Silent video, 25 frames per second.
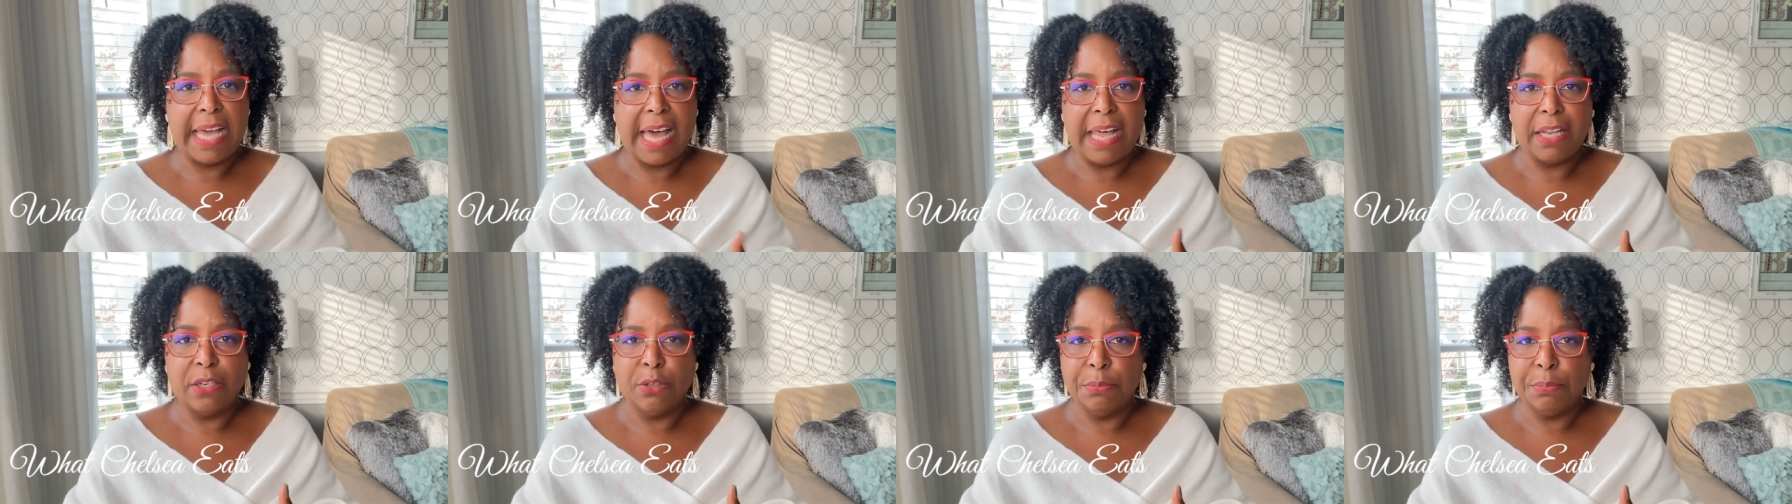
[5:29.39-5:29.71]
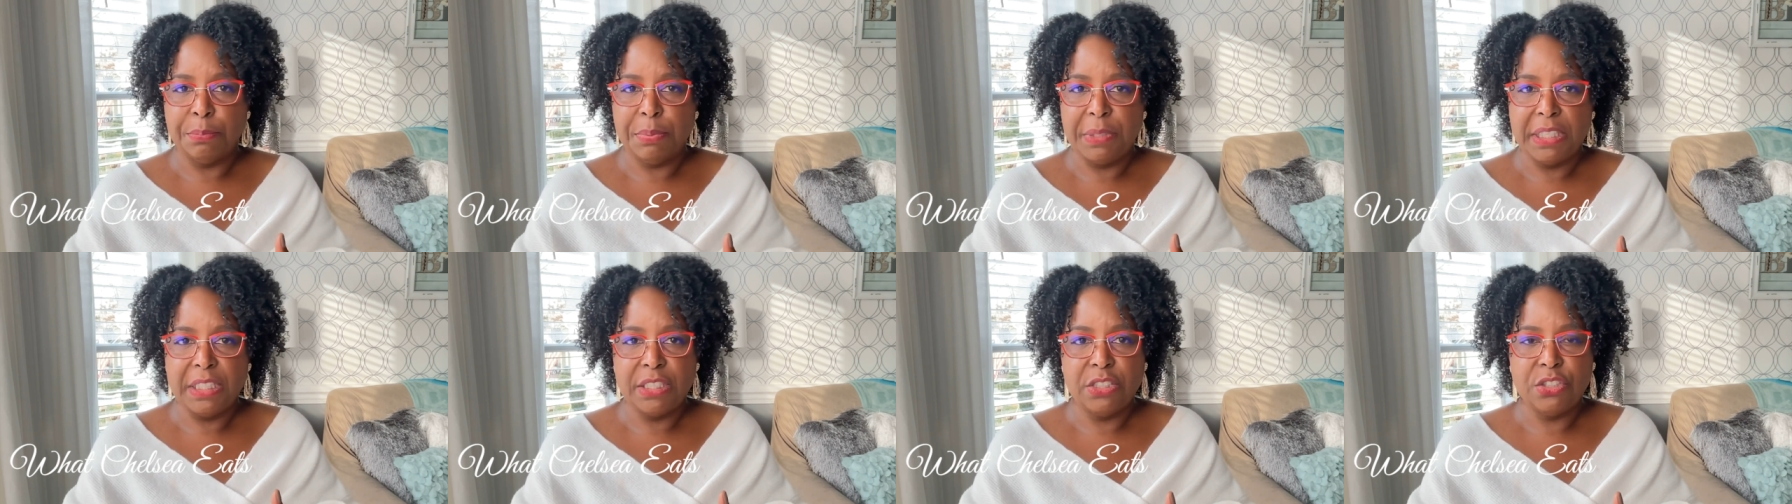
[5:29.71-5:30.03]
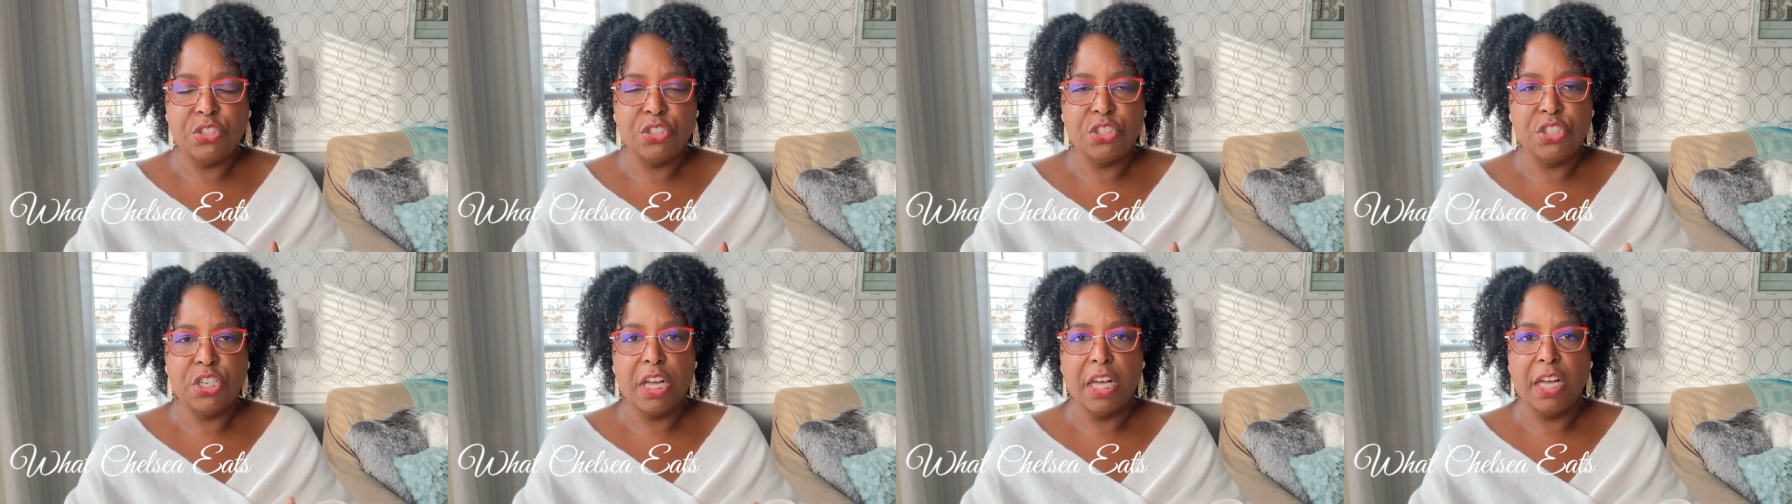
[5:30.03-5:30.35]

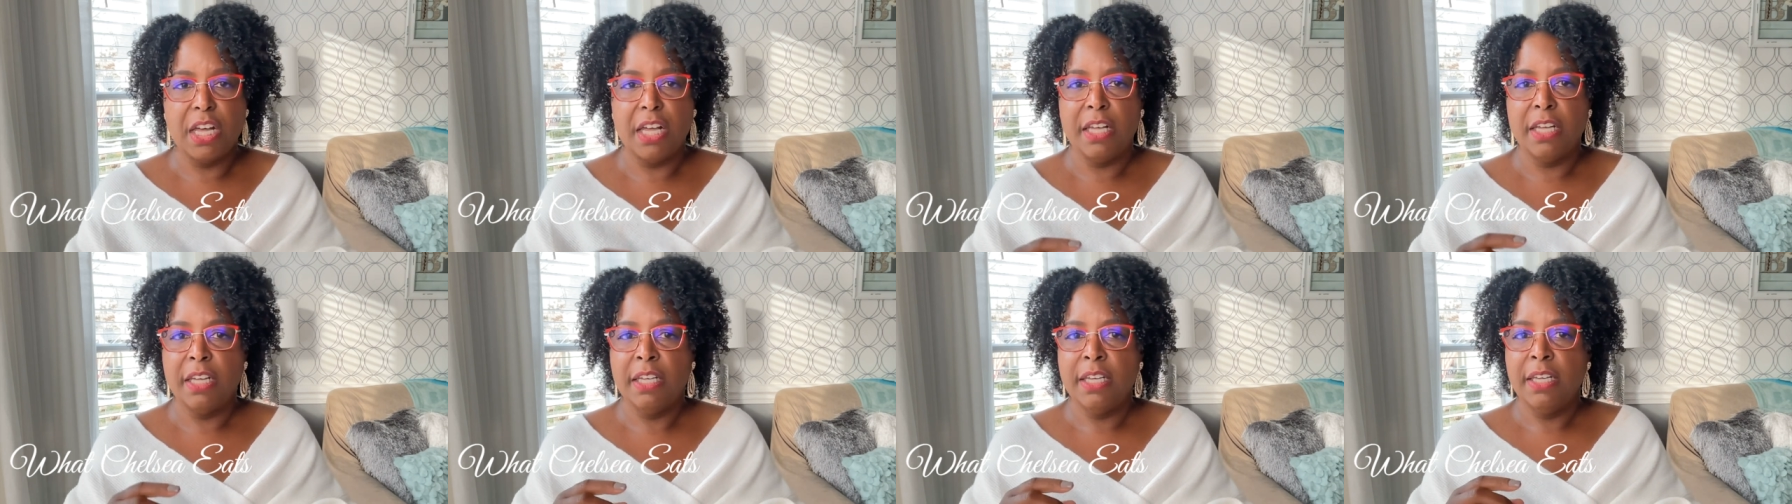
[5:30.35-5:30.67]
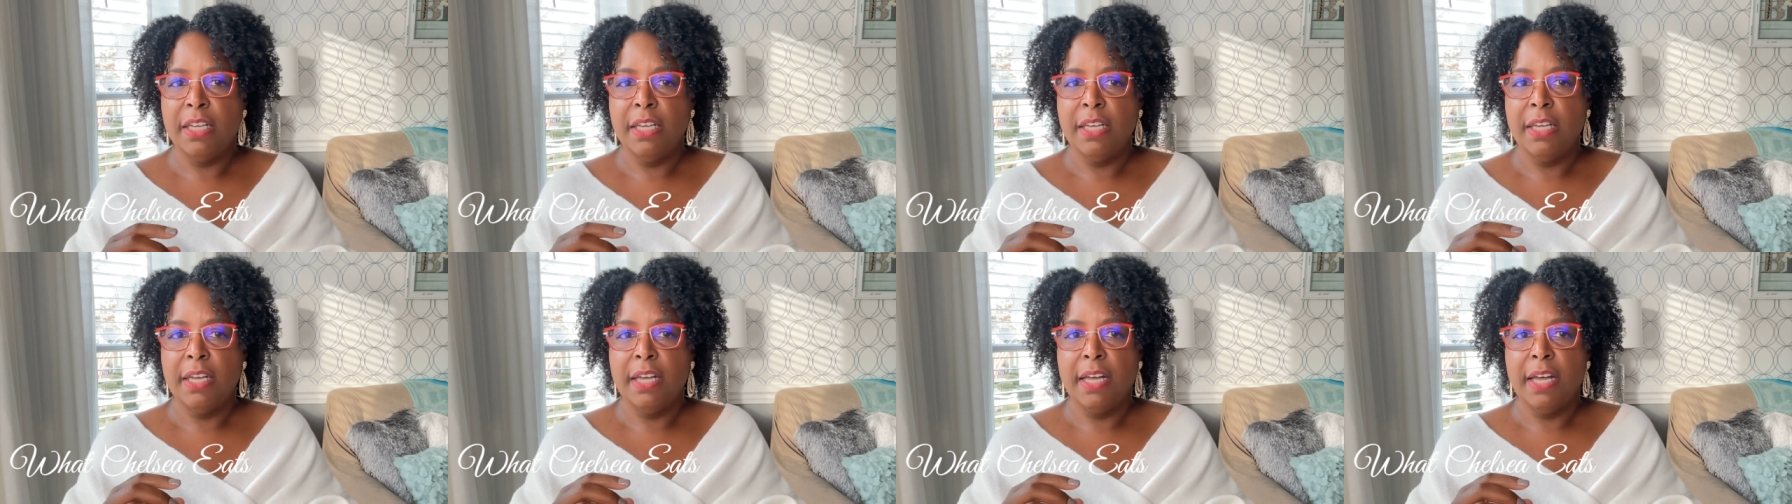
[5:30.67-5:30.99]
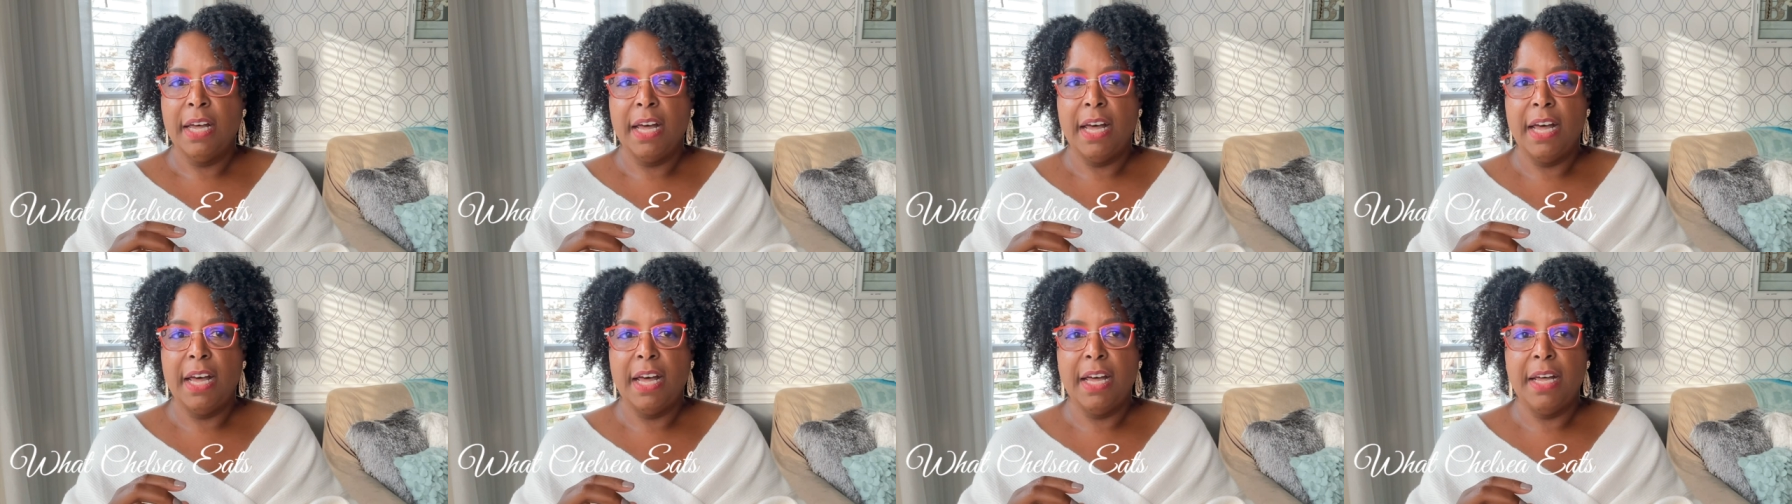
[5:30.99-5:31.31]
alopecia,
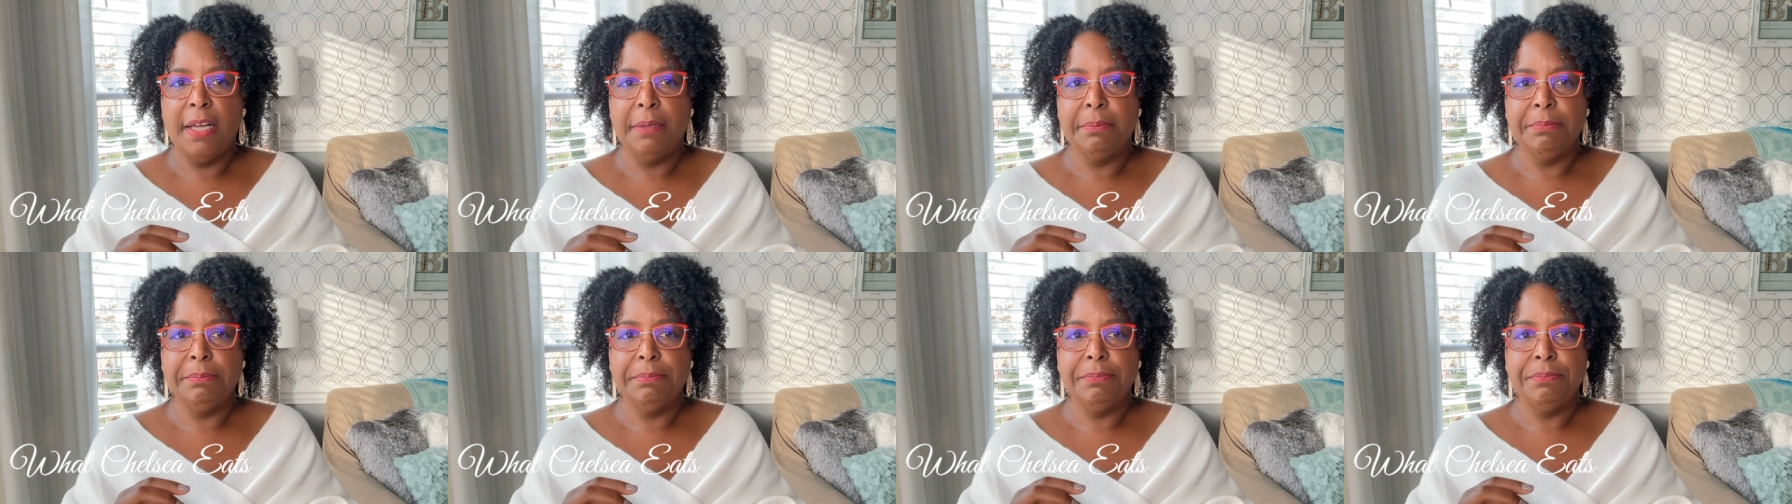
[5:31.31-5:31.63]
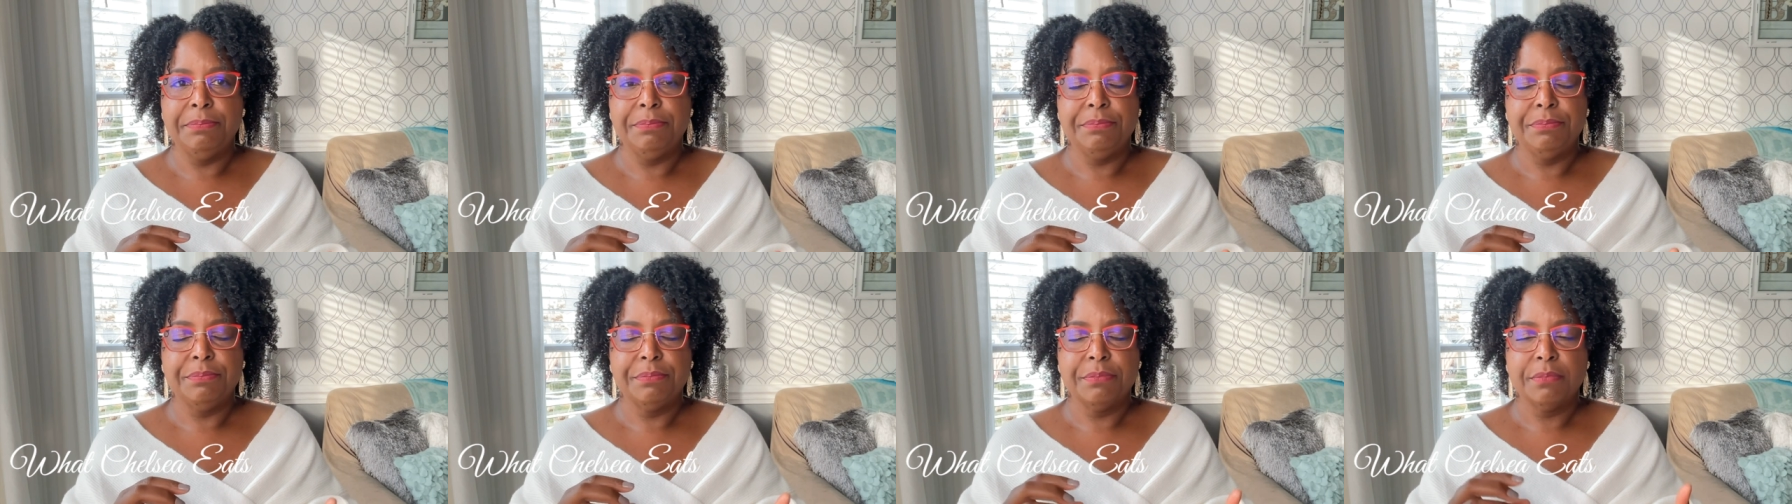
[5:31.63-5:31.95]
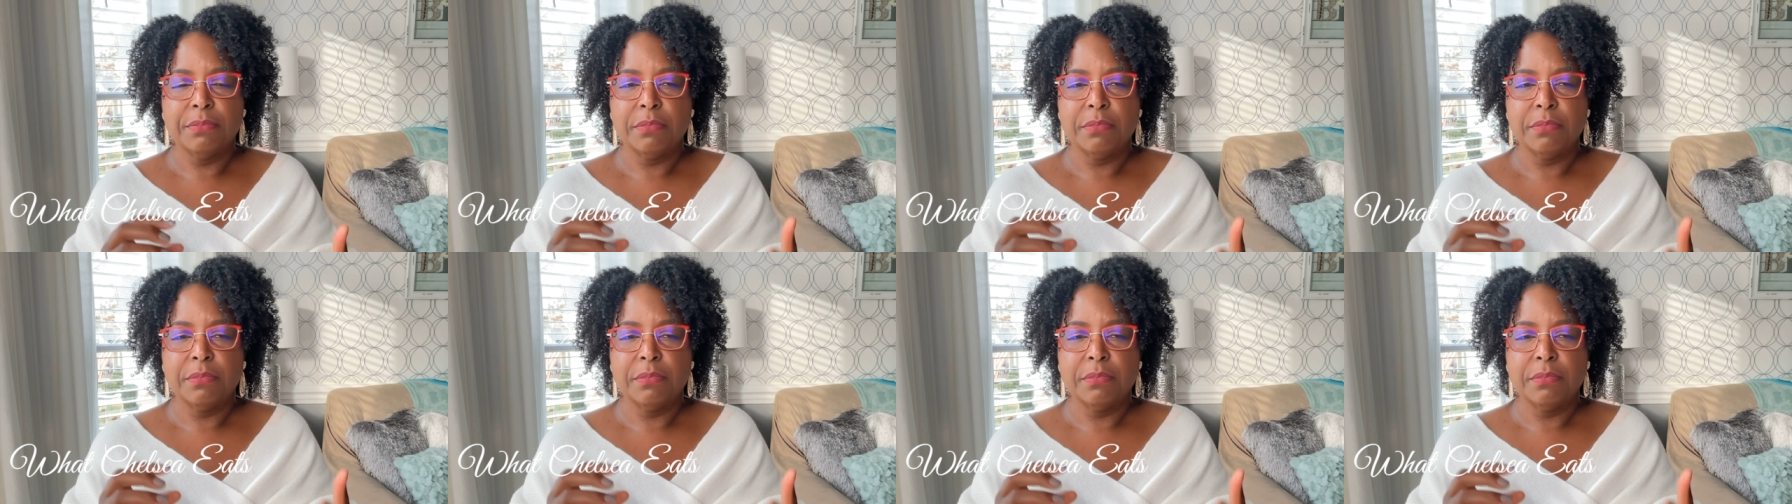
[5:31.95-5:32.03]
um,